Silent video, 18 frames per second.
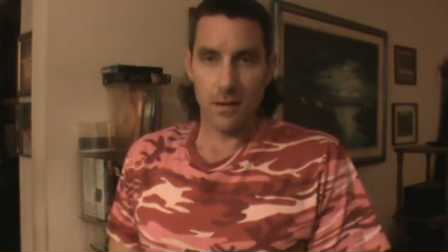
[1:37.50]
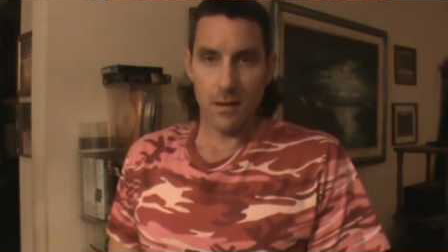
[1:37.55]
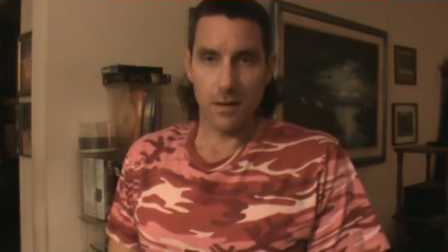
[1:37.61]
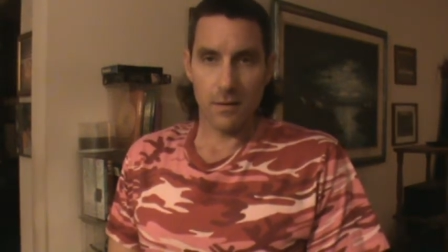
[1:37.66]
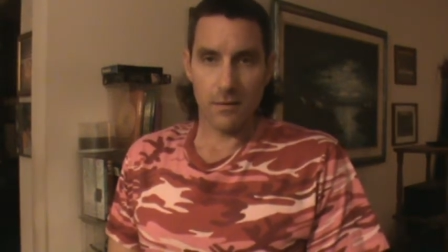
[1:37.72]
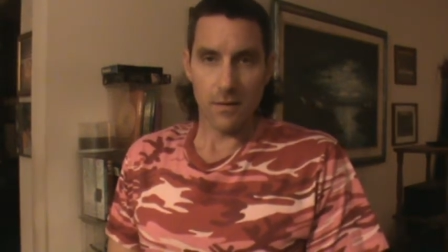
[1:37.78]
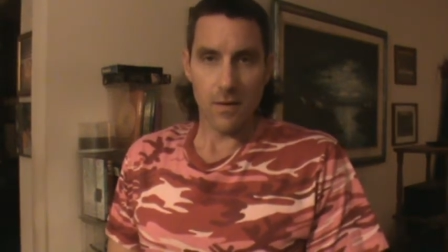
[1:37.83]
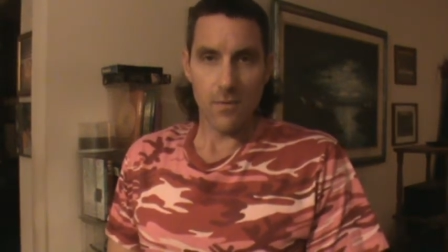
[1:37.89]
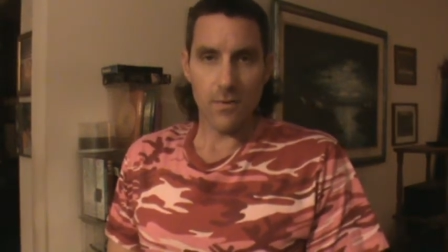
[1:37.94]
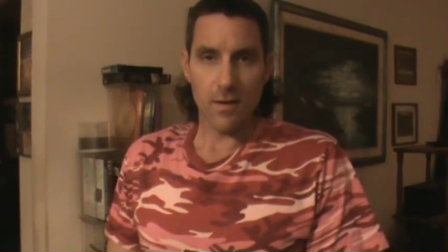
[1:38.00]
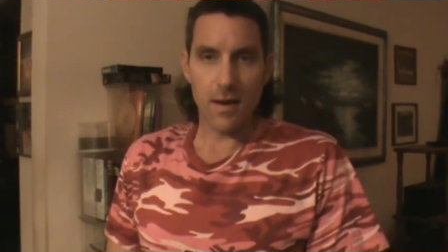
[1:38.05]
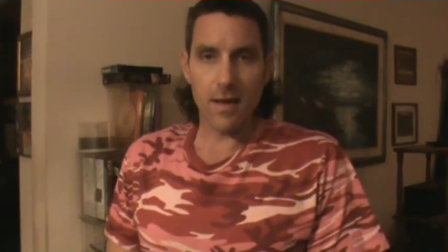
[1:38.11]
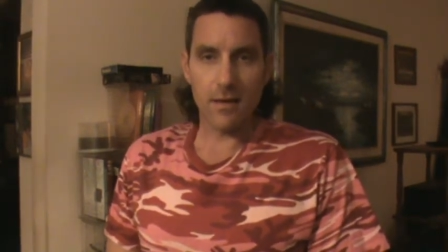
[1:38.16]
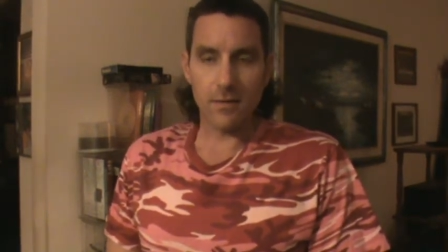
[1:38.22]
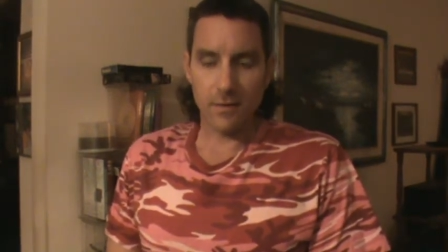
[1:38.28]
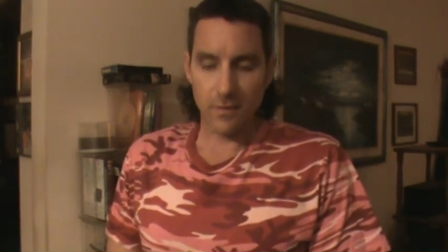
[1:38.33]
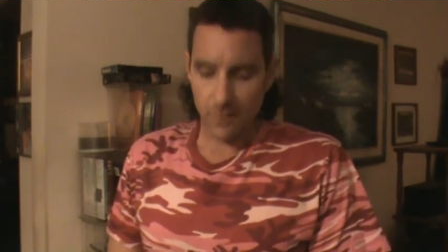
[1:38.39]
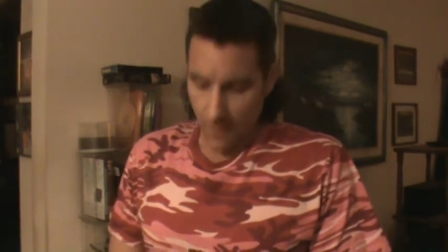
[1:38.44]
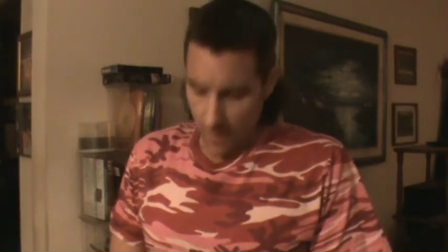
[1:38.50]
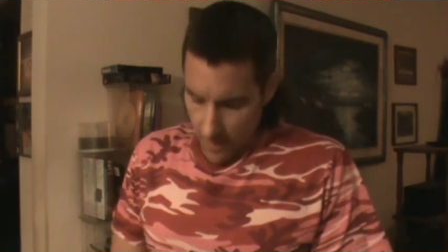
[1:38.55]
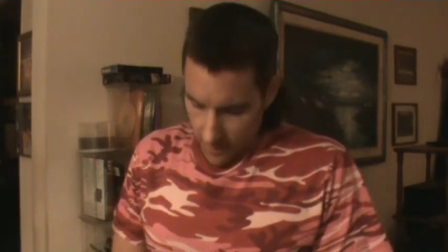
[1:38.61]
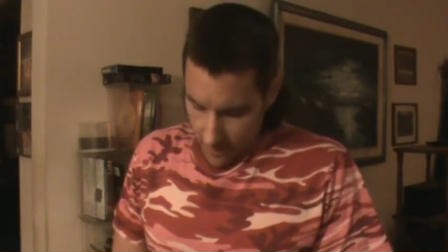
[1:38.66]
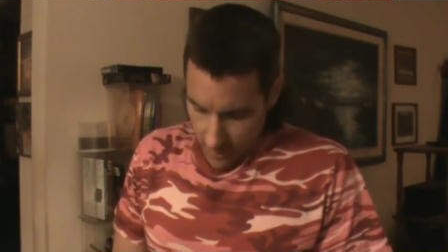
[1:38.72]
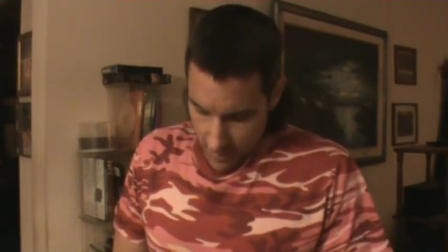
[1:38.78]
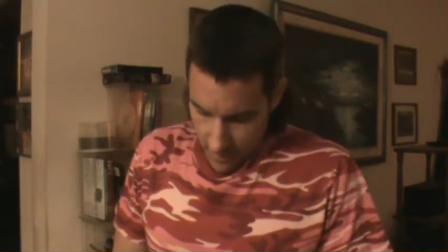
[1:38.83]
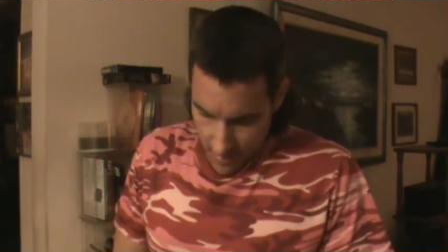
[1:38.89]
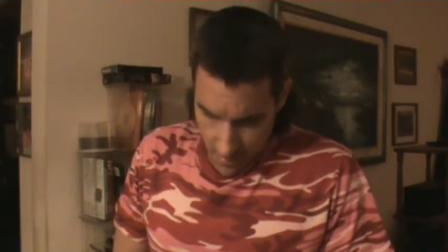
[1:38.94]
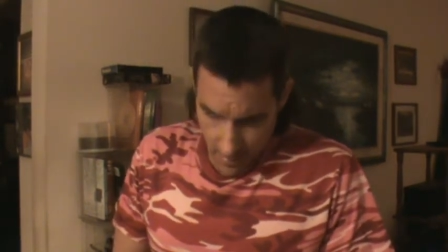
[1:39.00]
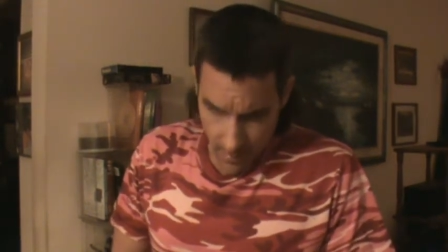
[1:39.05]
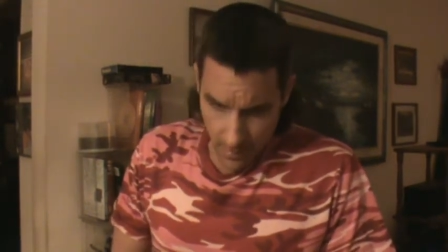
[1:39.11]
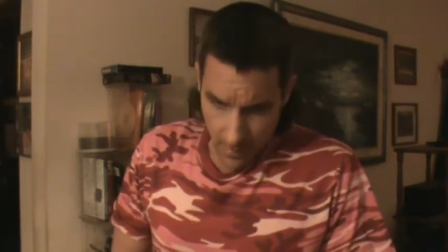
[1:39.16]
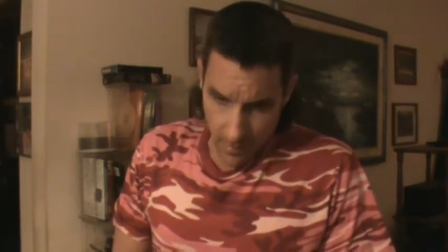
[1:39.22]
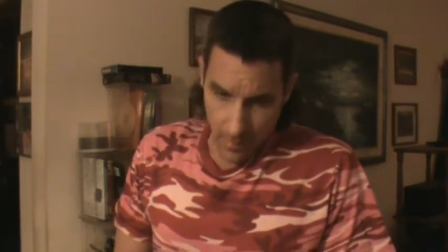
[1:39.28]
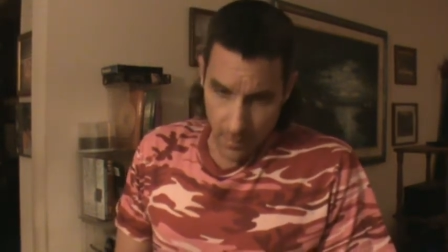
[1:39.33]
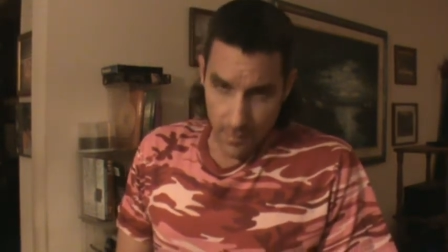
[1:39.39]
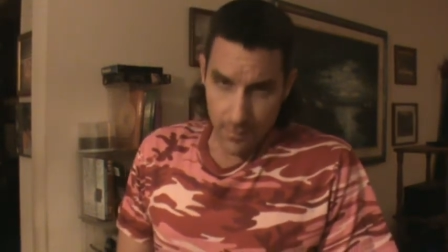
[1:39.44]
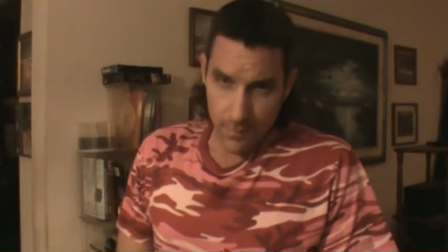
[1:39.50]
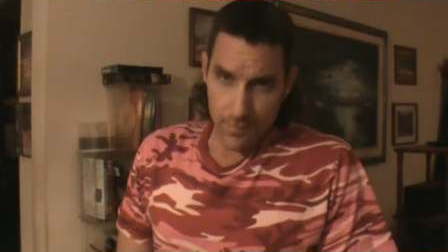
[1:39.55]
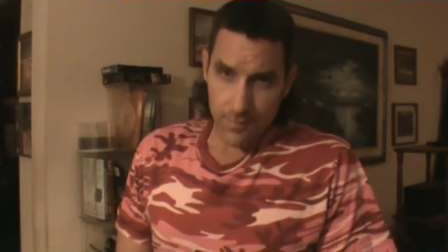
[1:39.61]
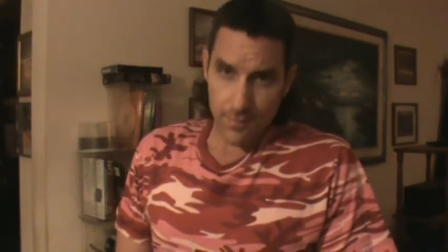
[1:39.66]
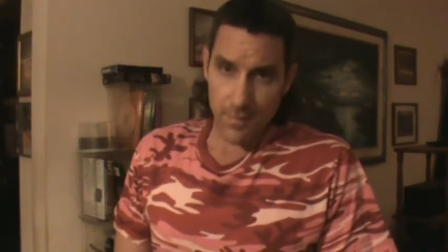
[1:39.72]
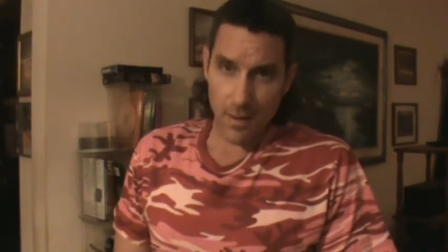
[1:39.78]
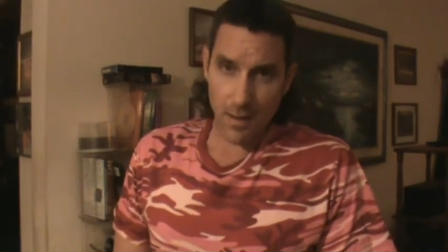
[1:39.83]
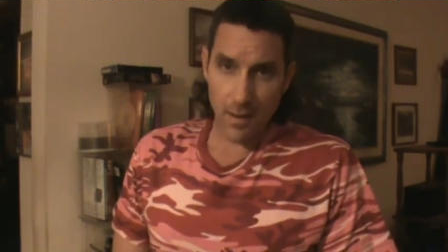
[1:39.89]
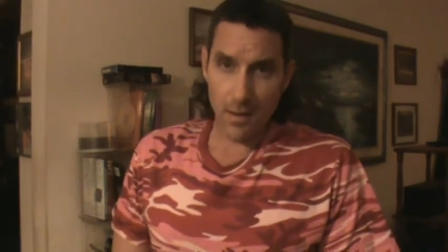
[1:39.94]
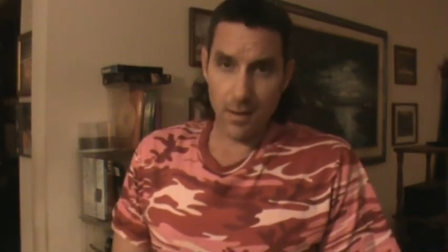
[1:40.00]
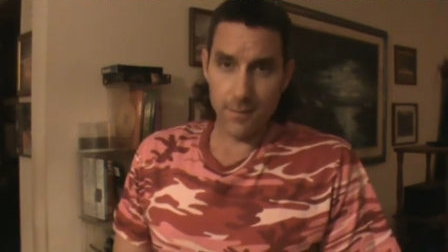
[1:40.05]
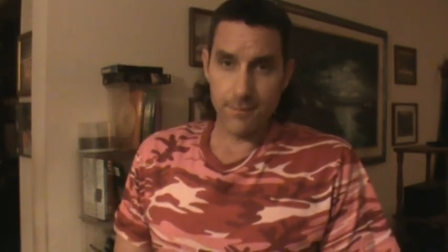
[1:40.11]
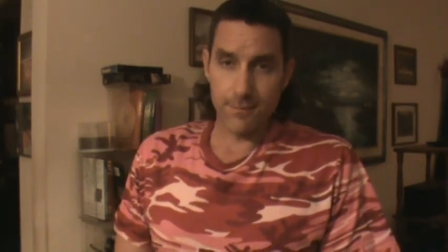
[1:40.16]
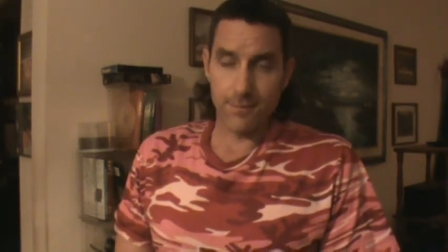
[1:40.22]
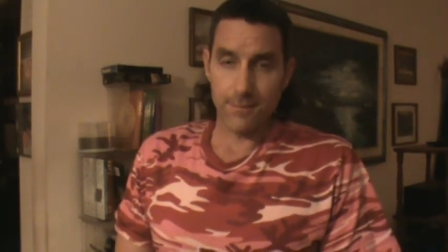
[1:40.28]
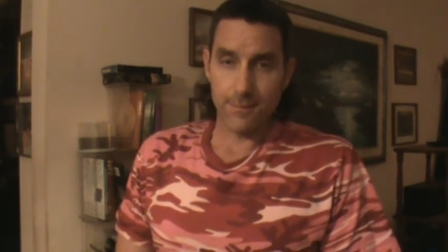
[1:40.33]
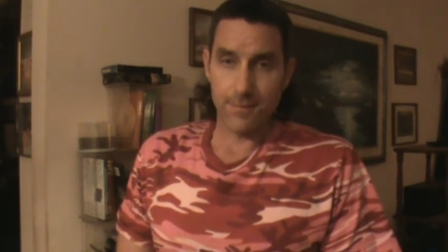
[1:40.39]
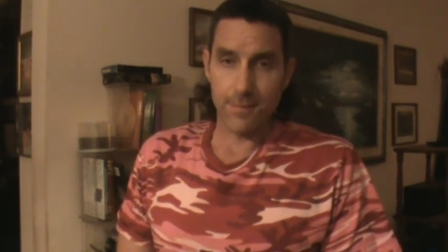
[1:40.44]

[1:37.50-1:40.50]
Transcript: So we got to talking, and